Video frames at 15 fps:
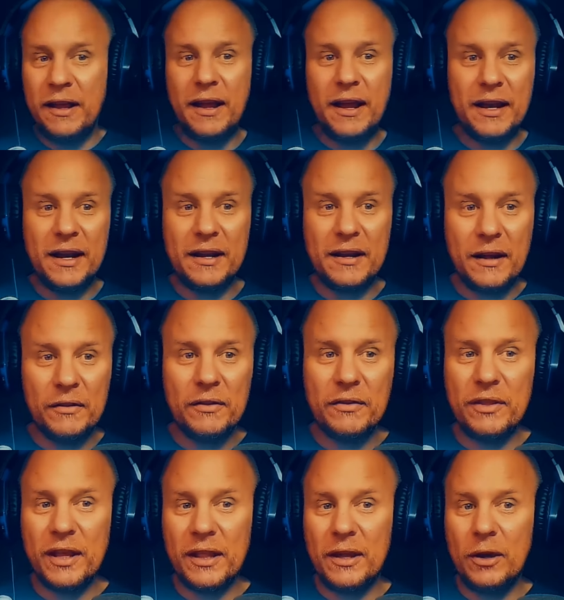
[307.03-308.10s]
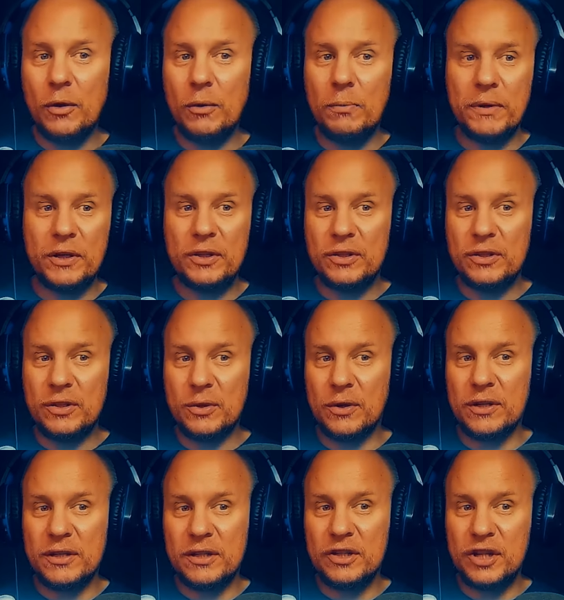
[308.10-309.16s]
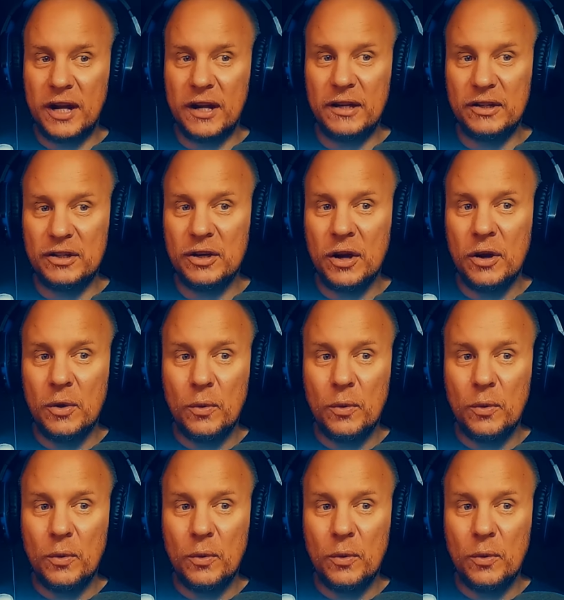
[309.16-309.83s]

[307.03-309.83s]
And another thing that open source changed